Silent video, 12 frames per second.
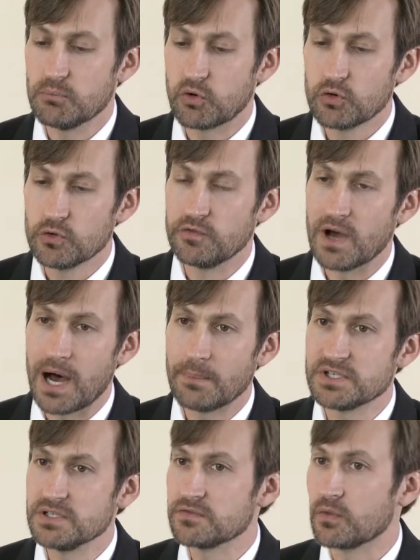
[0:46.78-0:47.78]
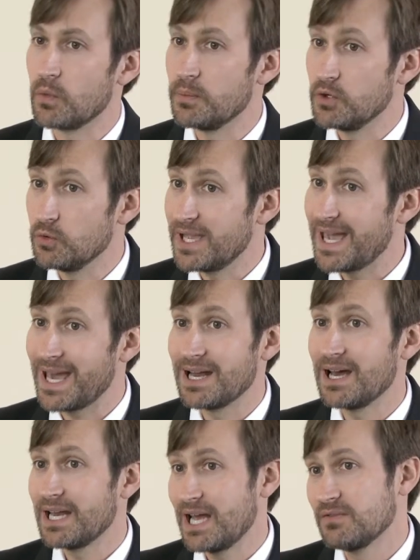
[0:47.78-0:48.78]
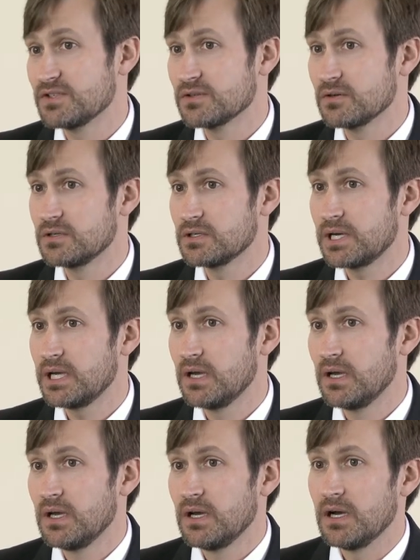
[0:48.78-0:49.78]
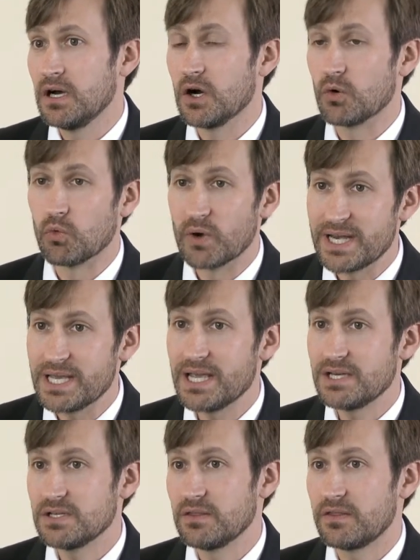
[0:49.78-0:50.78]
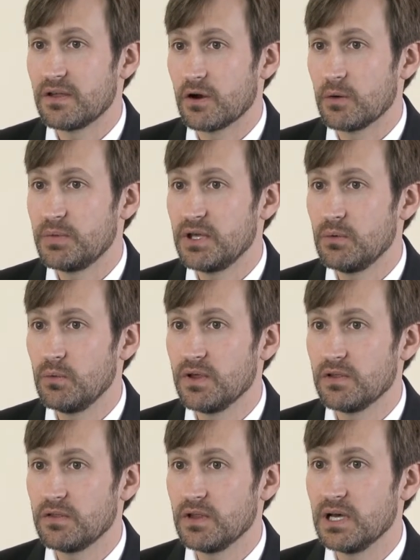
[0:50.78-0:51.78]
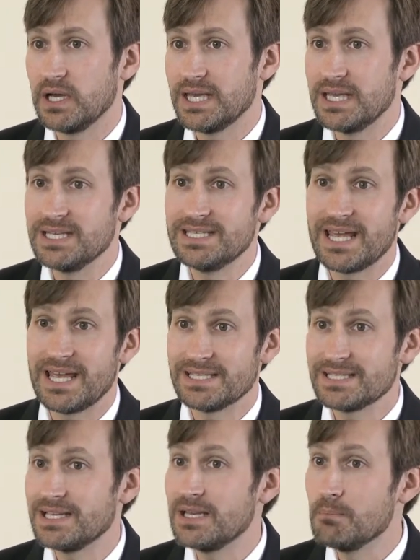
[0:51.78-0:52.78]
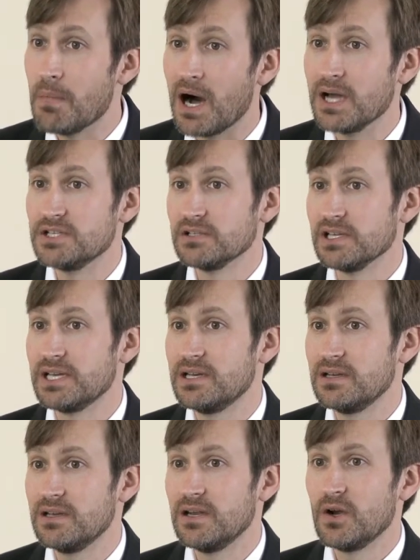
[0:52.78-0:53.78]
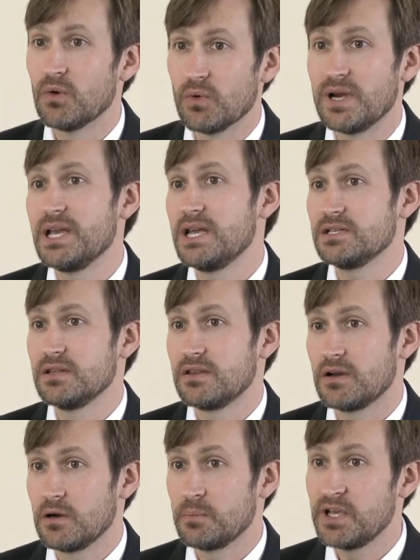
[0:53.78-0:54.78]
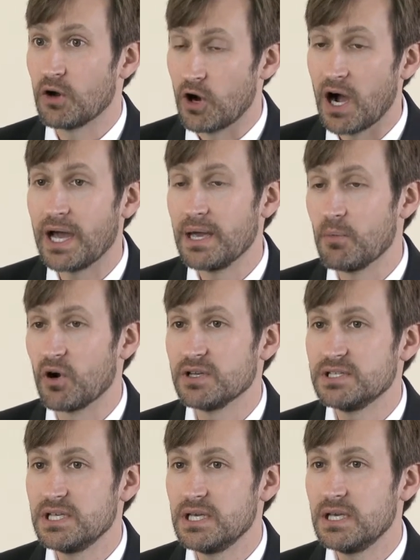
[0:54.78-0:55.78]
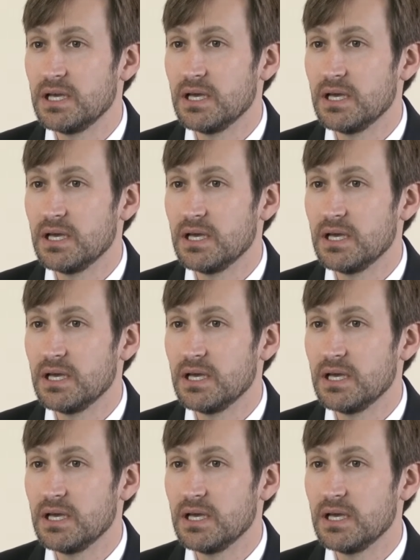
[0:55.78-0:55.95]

improved options for women who cannot have surgery. Uh, radiation therapy with uh, intensity modulated radiation therapy or IMRT